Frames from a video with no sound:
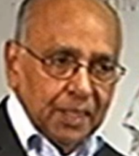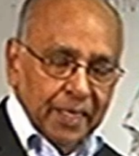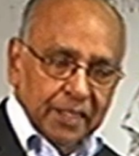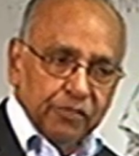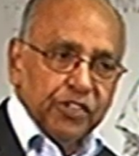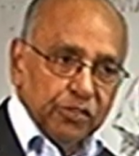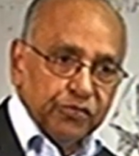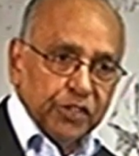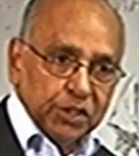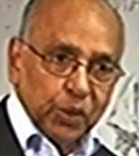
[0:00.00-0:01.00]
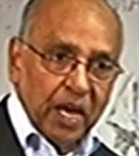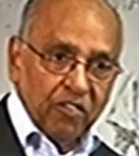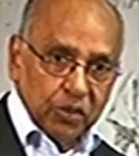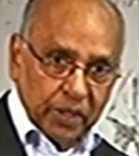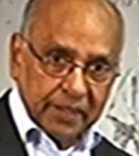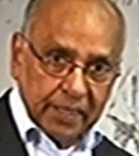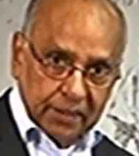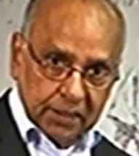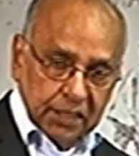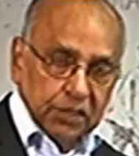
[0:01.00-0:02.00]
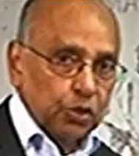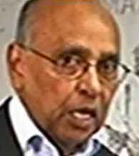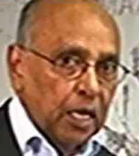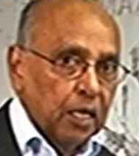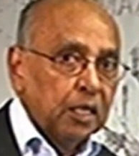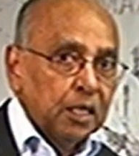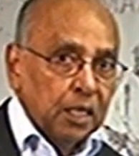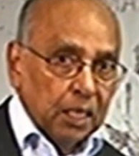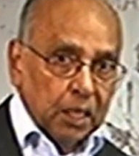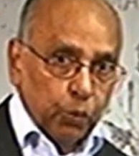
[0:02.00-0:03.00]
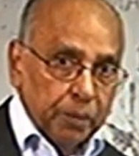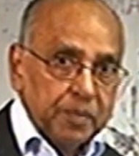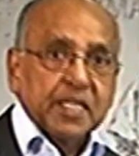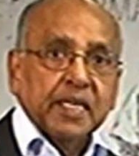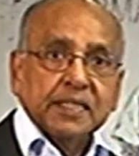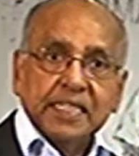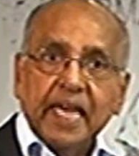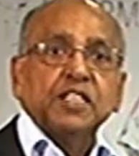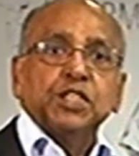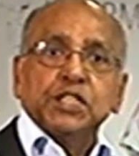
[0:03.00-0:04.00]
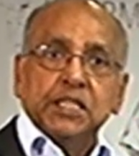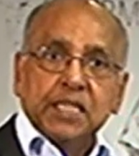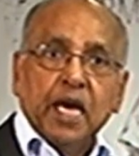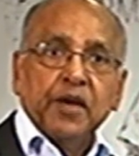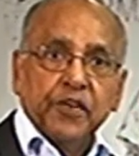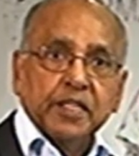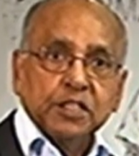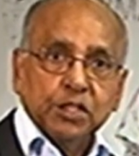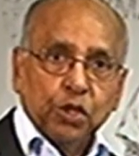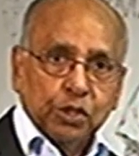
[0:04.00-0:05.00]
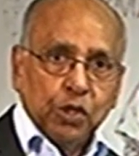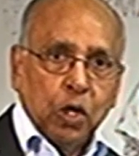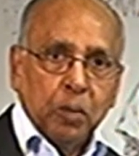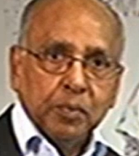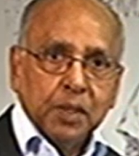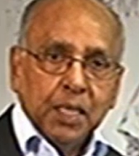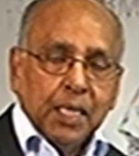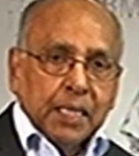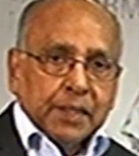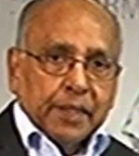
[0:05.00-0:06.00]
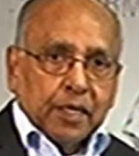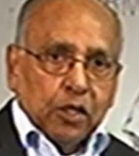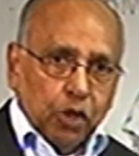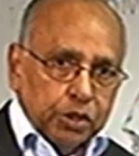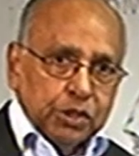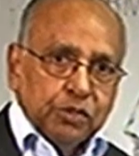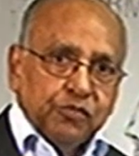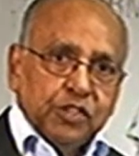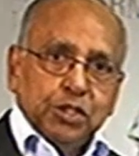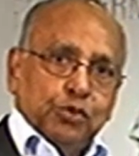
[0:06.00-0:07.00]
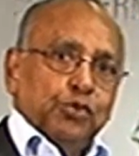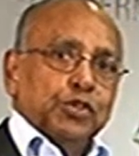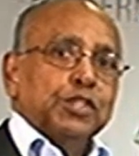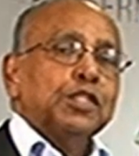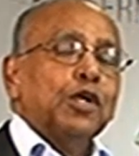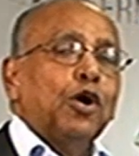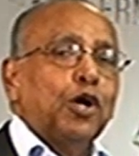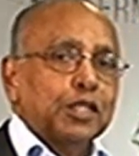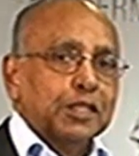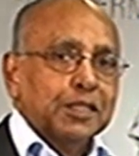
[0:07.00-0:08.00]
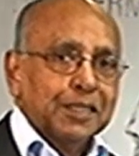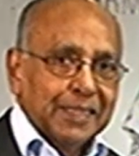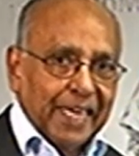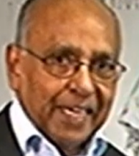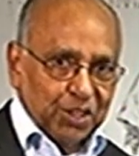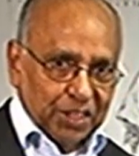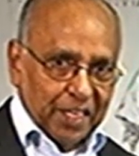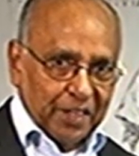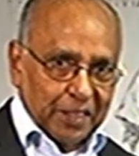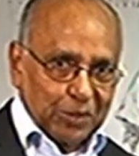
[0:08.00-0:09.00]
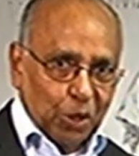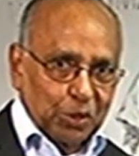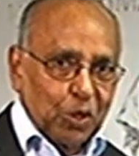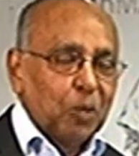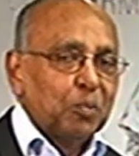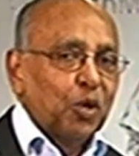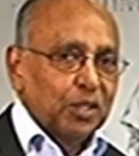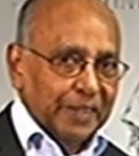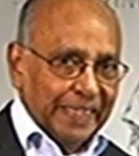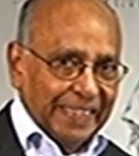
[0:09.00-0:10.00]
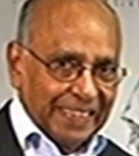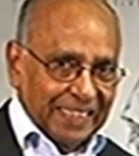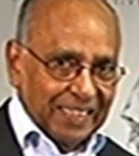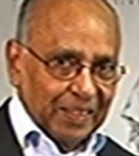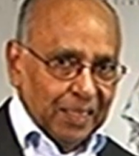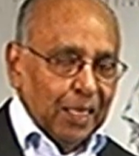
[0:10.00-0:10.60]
and feel free to have a look at that. It is on our uh, website gaggiadirect.com. There are lots of videos on gaggiadirect.com on cleaning.